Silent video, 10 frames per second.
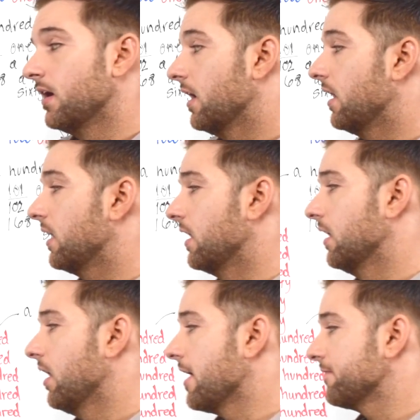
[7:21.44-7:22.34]

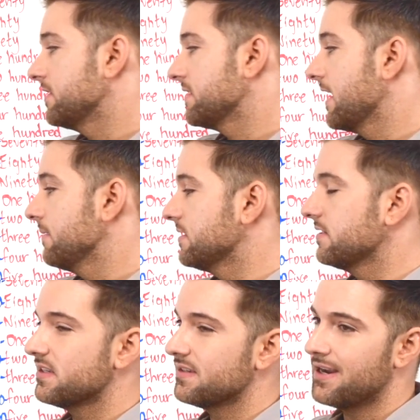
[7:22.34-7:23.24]
Oftentimes
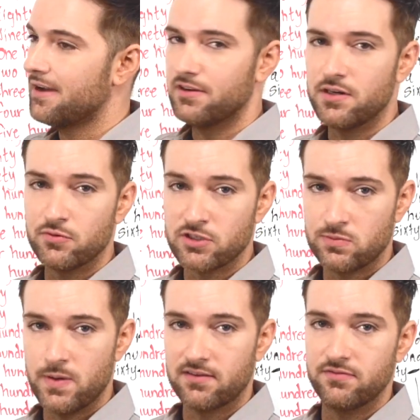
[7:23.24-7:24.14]
this is not very
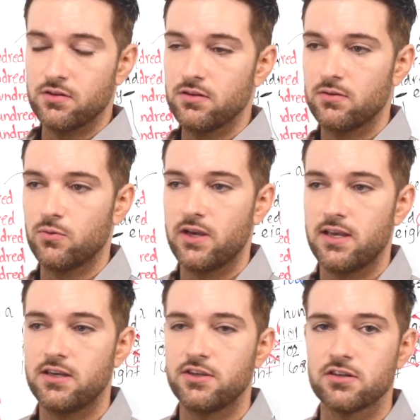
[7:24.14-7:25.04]
respectful
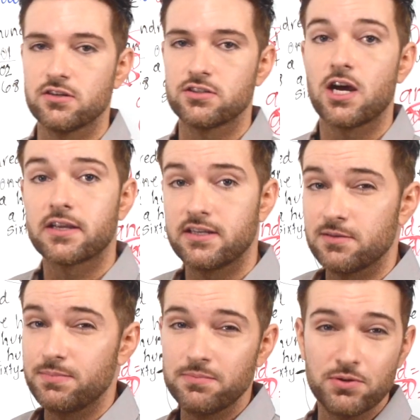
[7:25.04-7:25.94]
when you're talking
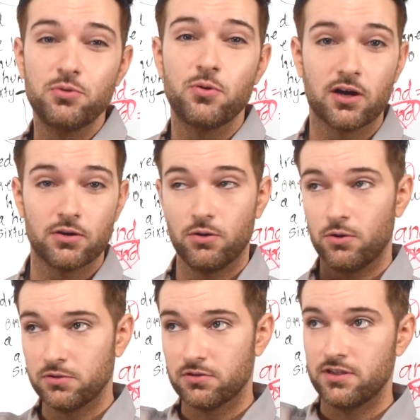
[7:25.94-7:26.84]
to people who are
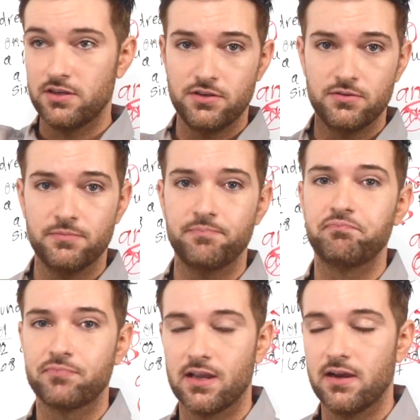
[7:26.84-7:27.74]
older than you,
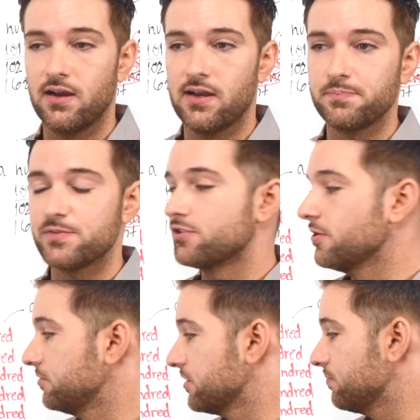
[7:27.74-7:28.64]

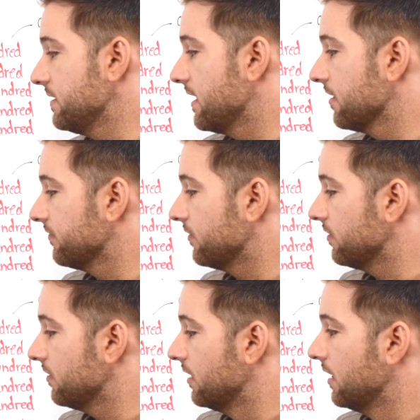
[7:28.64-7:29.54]
so just be
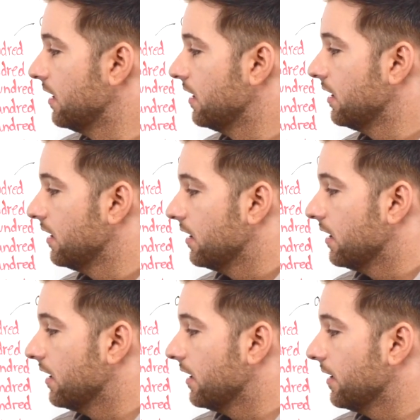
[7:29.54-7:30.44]
careful.
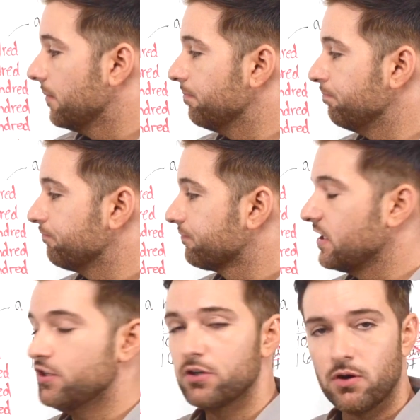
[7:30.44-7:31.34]

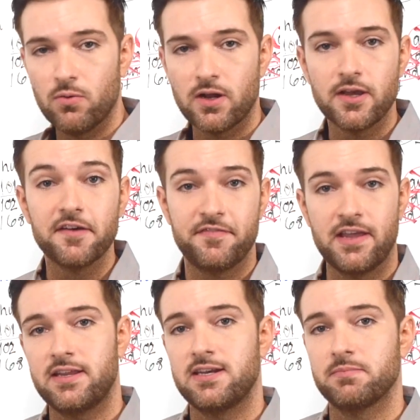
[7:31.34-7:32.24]
You don't want to
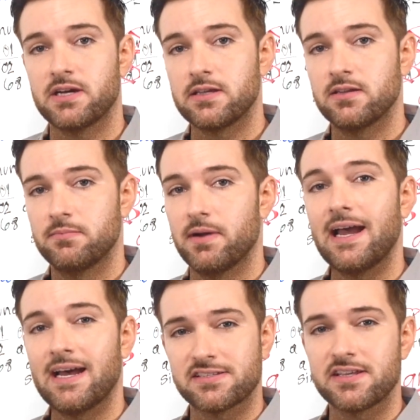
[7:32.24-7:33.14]
offend anybody by
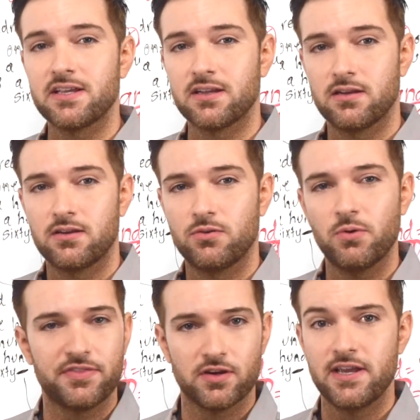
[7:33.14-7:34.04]
asking
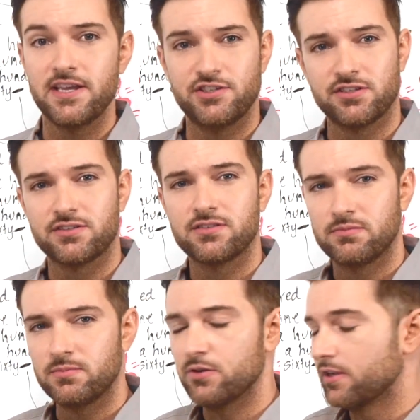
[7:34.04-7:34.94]
what their age is.
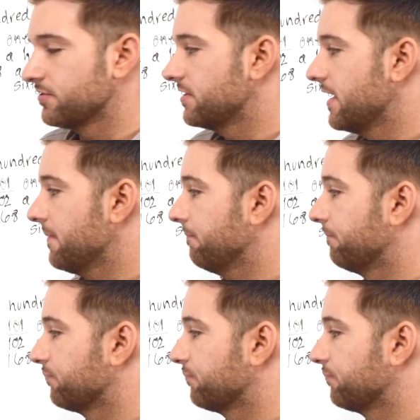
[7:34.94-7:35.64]
You understand?